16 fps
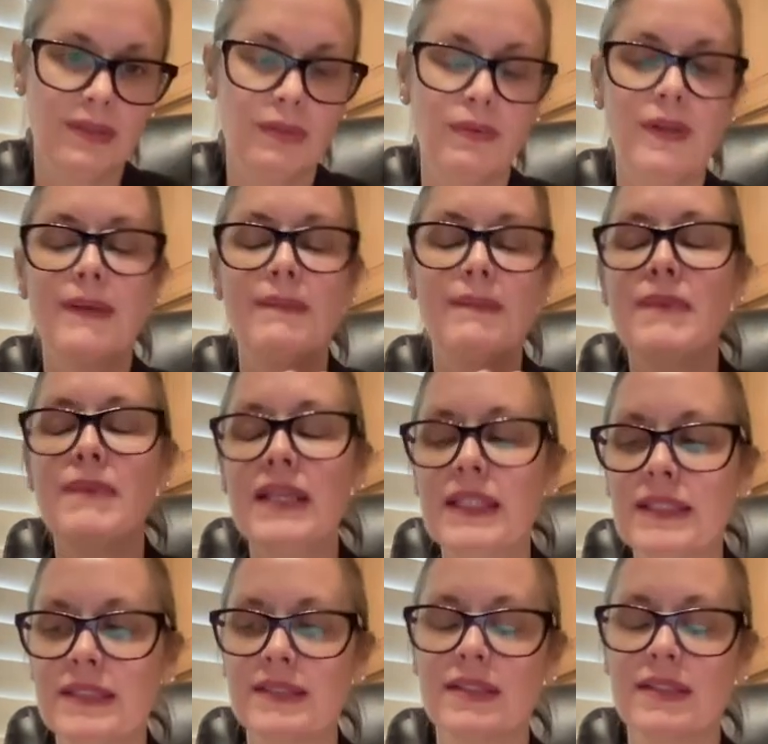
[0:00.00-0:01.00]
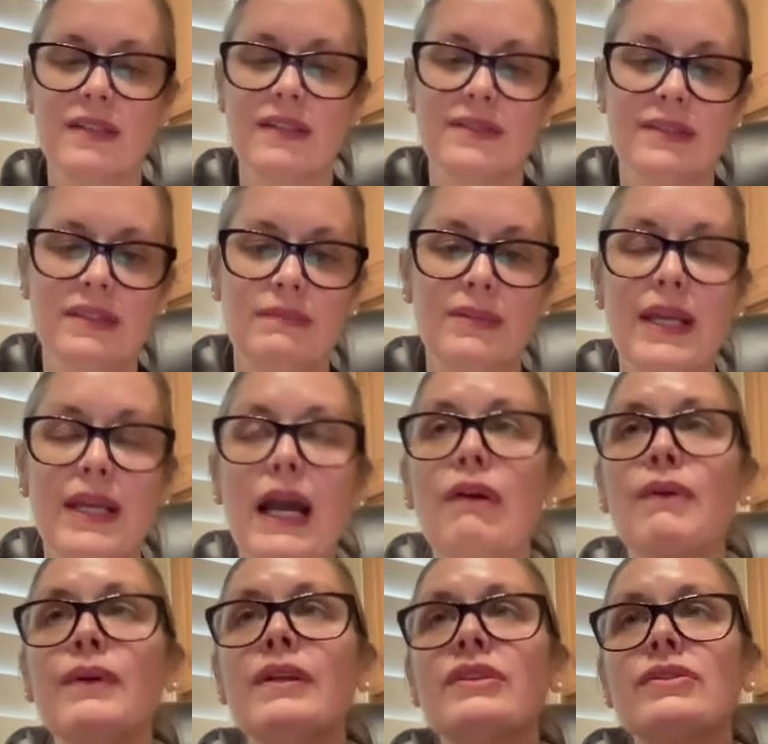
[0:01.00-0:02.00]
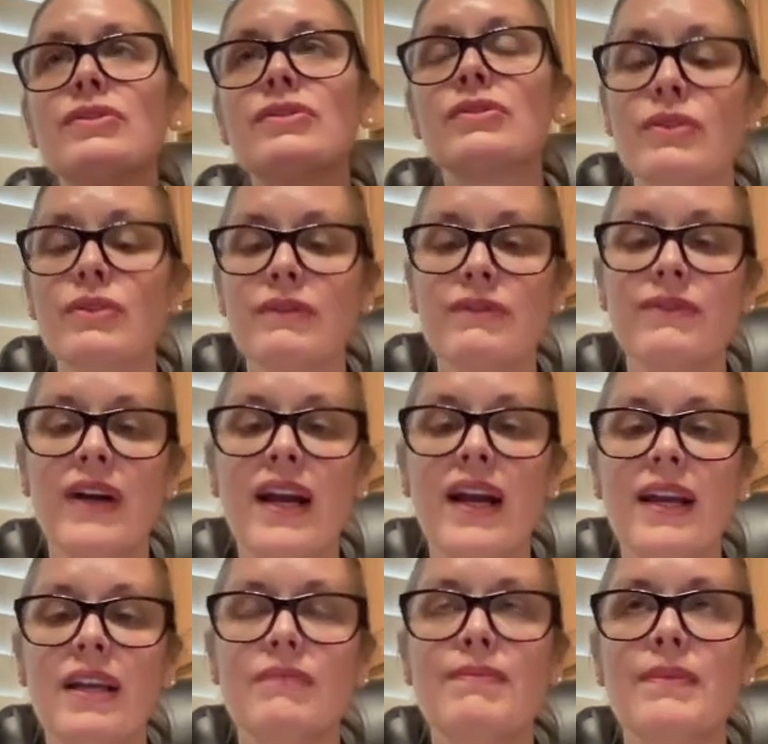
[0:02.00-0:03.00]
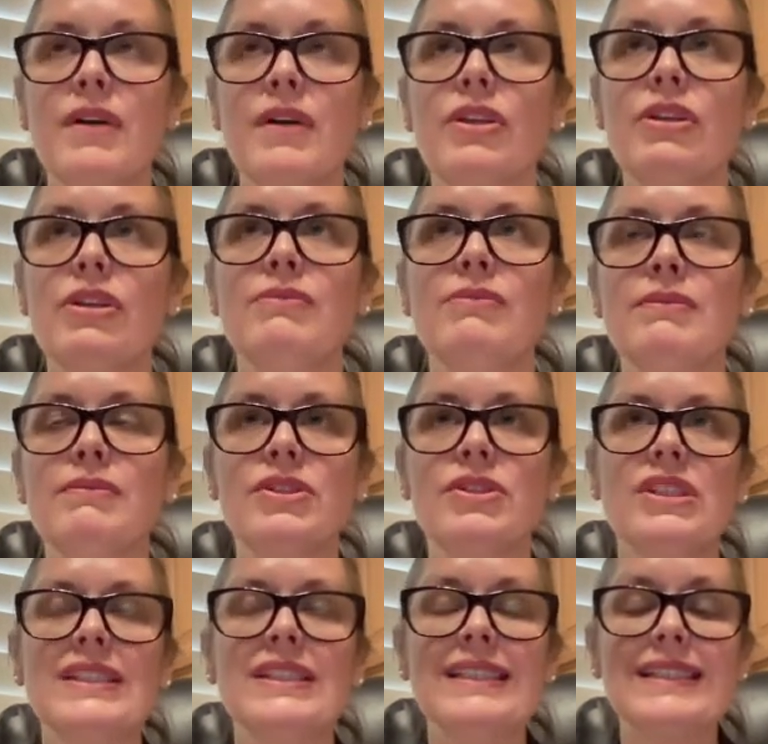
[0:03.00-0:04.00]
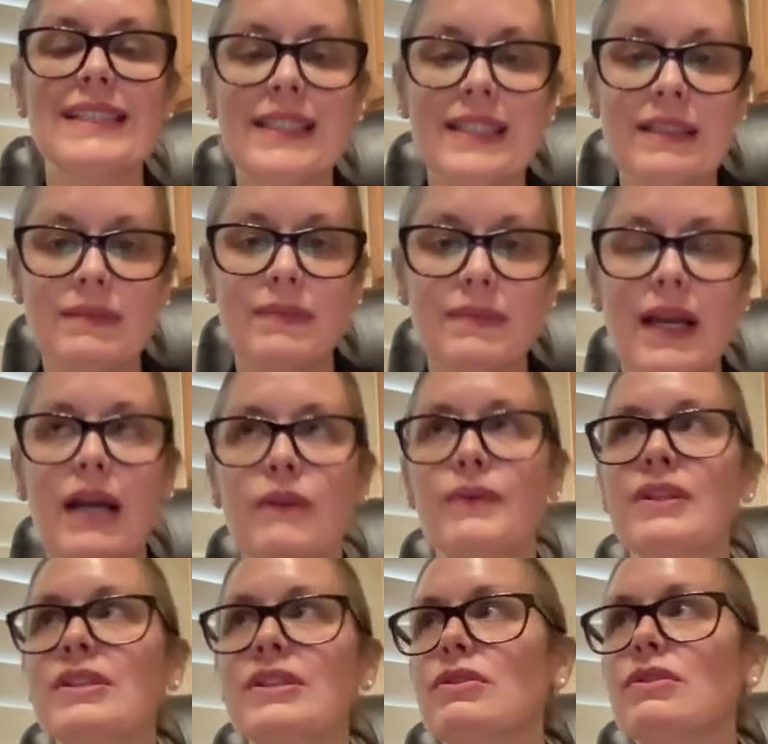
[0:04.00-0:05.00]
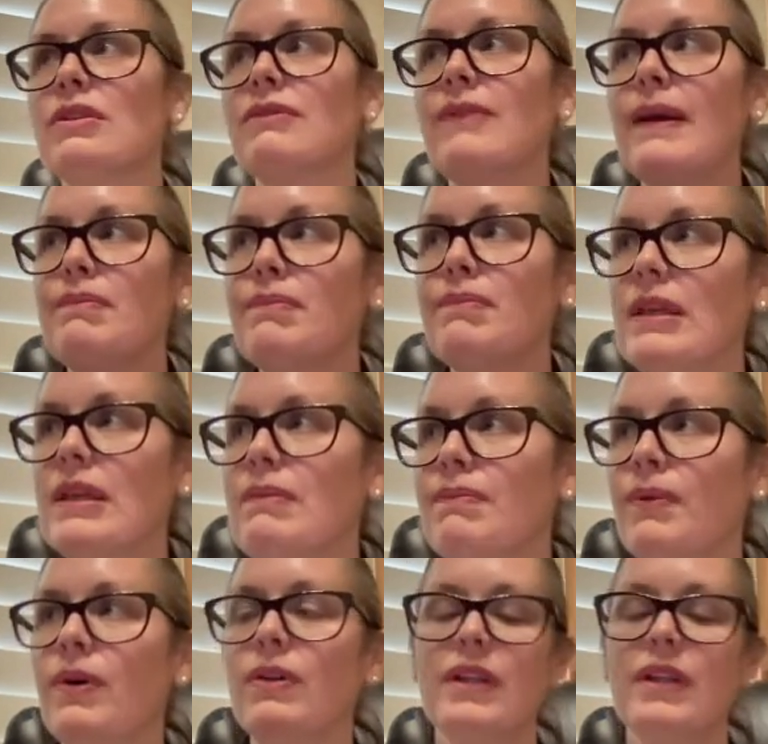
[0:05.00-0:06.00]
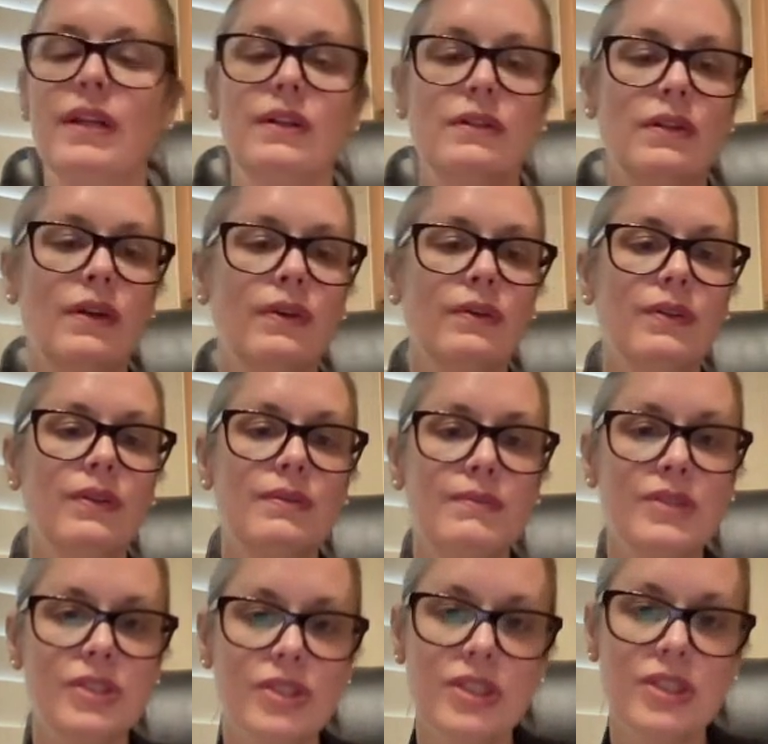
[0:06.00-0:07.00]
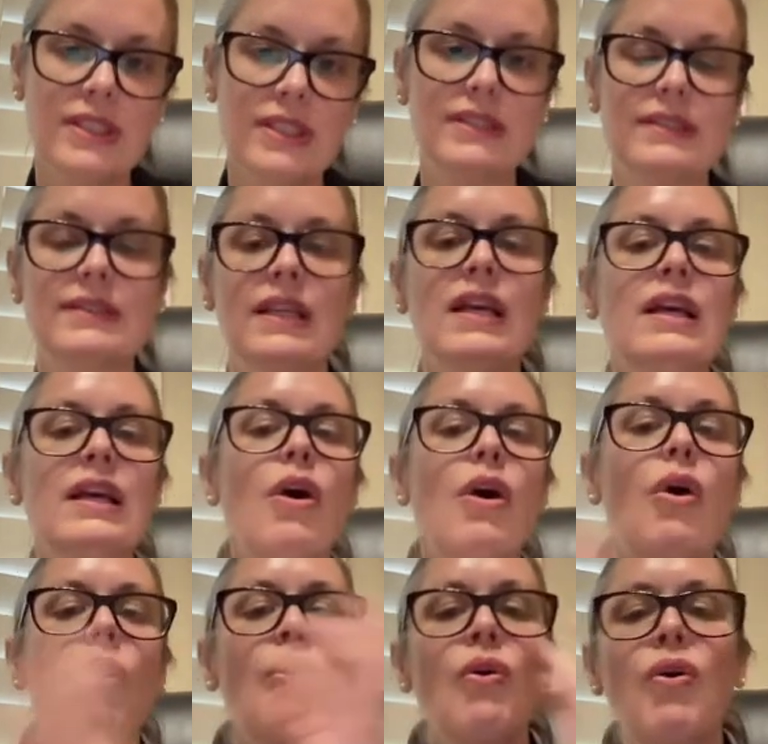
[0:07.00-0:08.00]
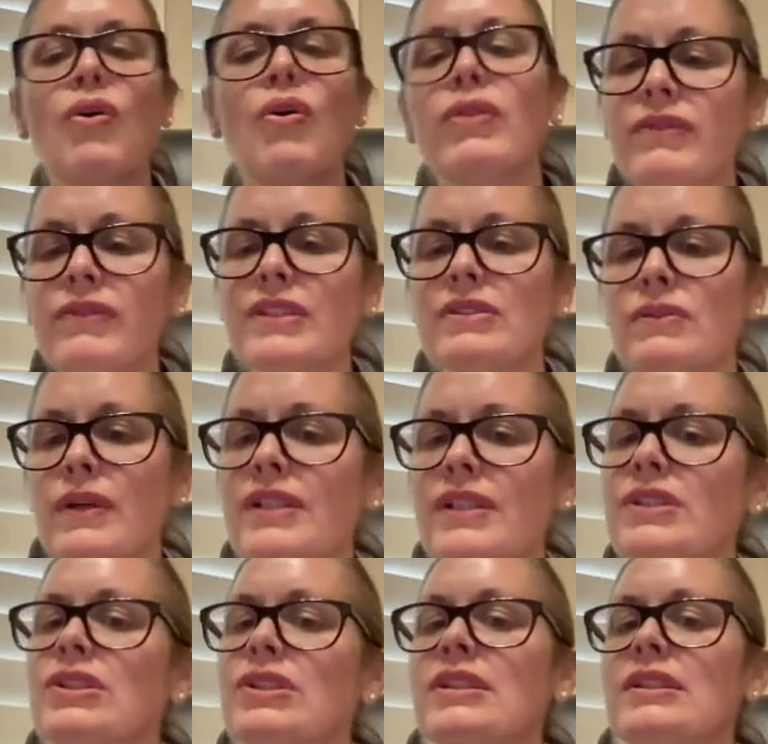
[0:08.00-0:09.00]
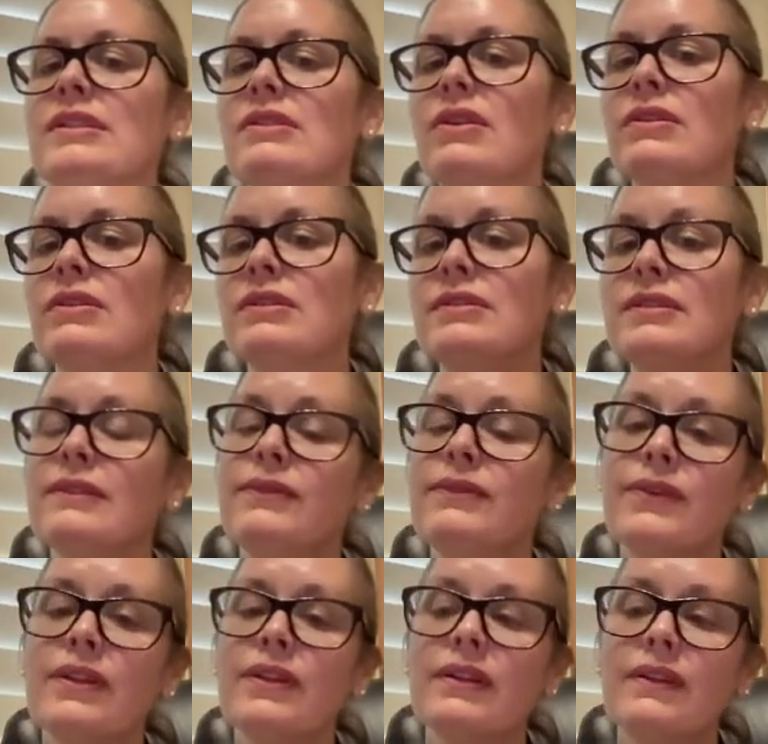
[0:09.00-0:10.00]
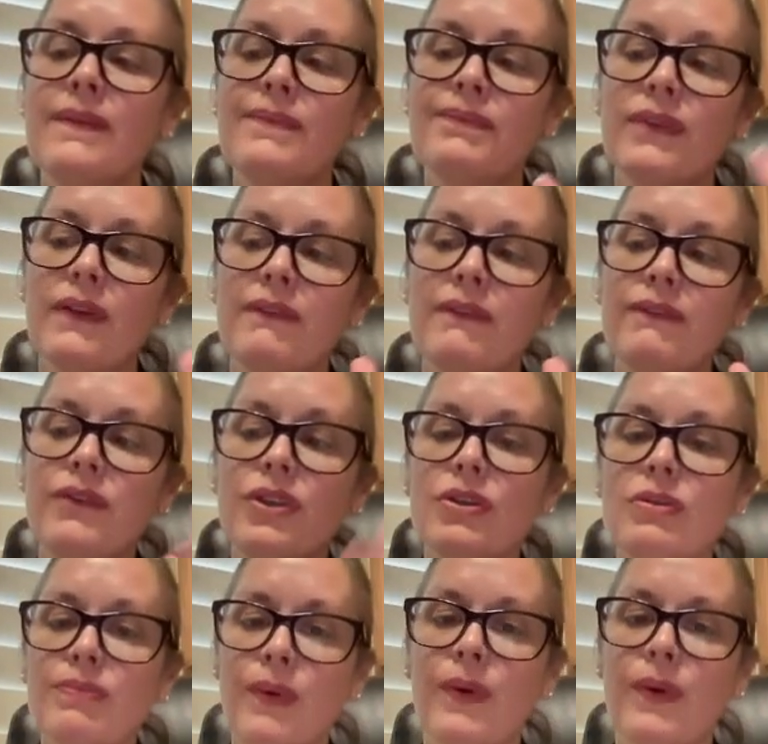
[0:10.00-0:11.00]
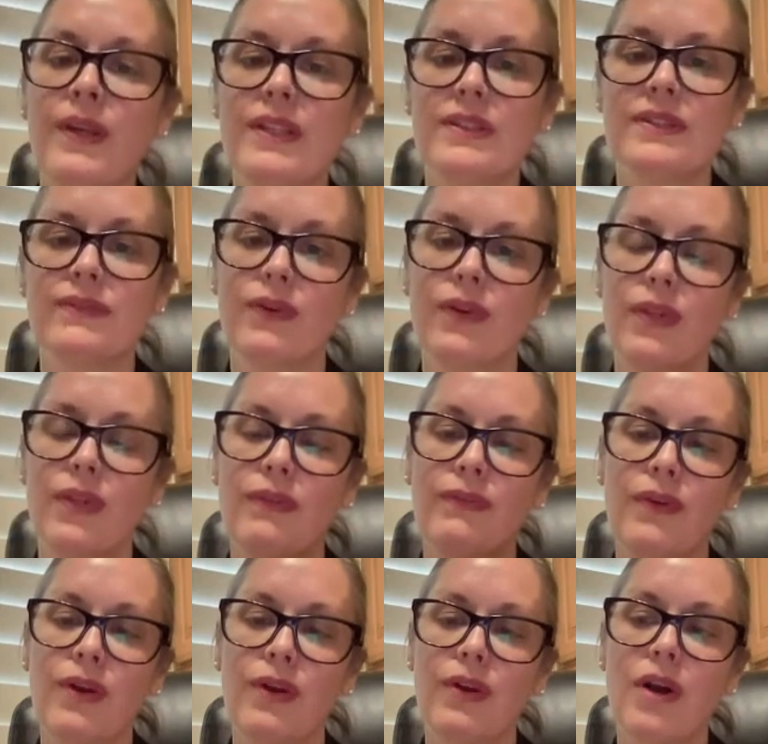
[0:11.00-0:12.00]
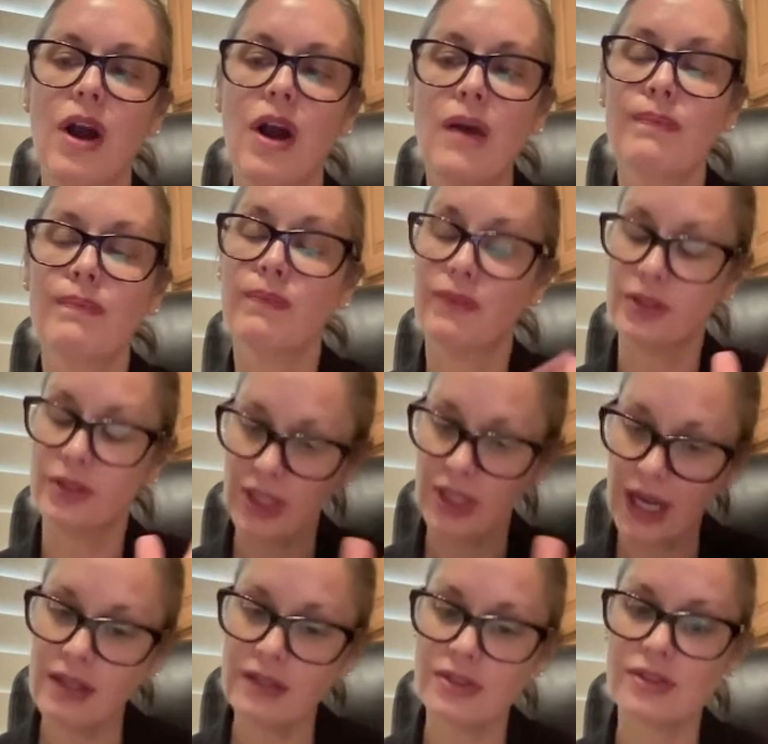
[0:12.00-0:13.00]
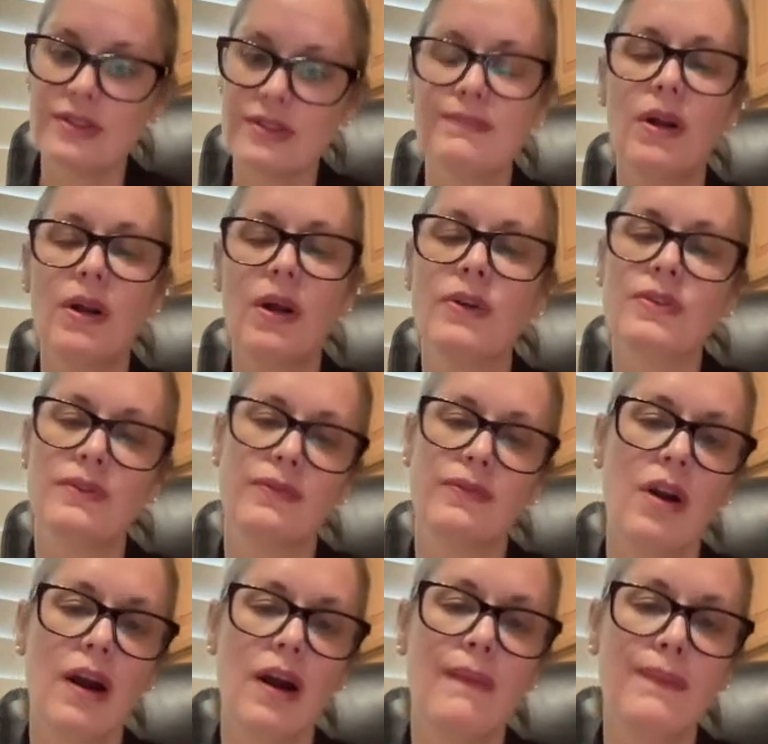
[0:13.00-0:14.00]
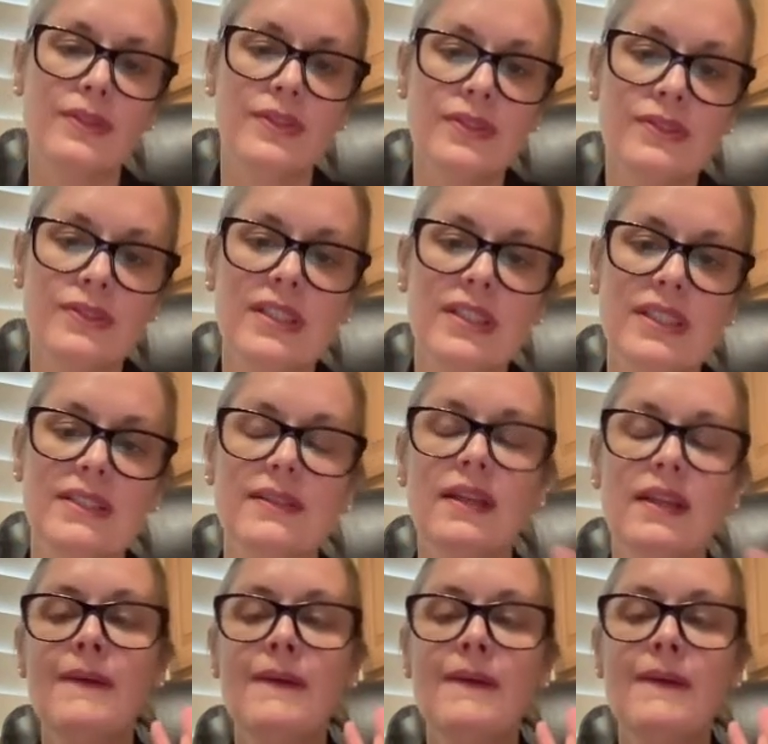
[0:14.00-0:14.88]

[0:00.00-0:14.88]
What are the maintenance costs going to be? How are we going to certify a human machine team? How are we going to certify people, let alone the machines? All of these questions are different viewpoints for challenges, but also for opportunities.